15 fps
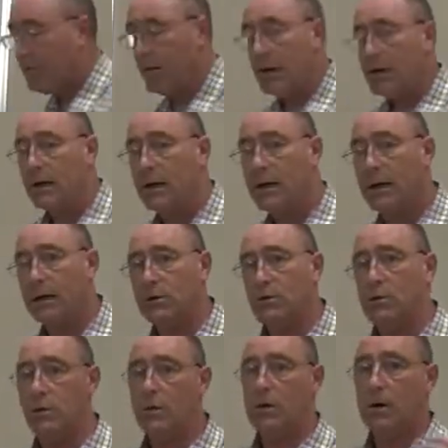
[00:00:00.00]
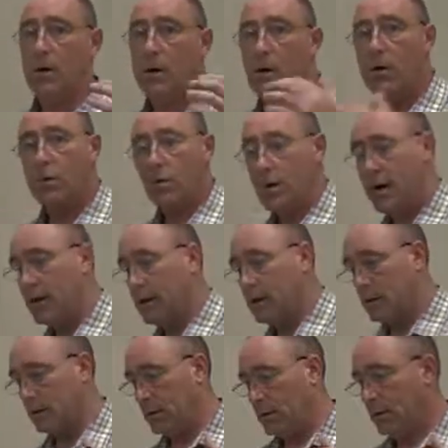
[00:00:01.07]
an electron gradient
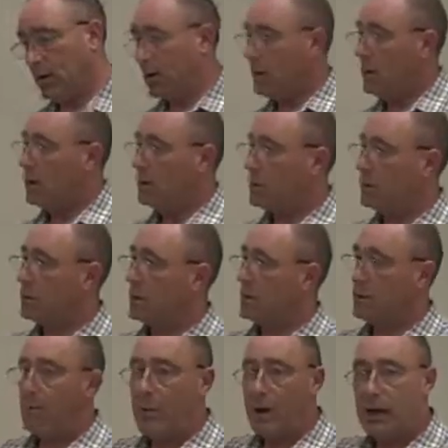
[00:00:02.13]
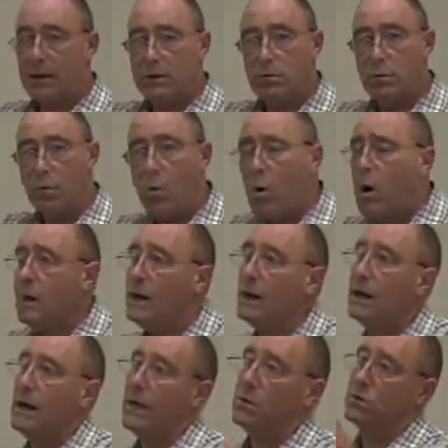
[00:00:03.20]
that's going to pass one
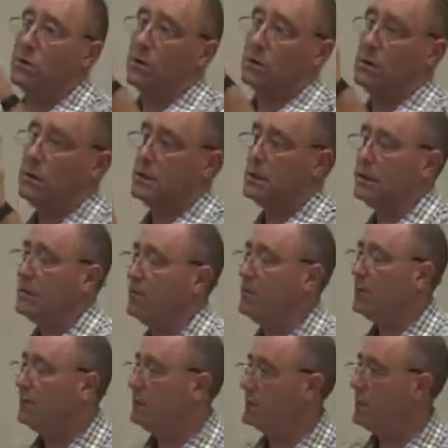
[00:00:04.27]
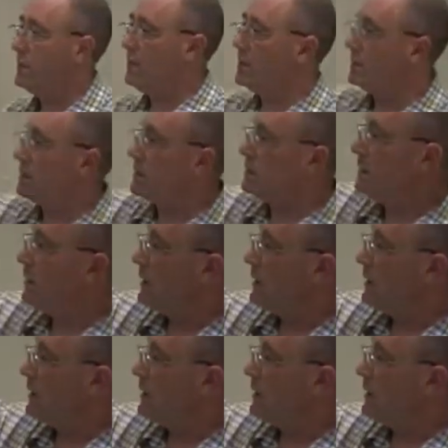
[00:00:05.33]
electron, just as in photosynthesis,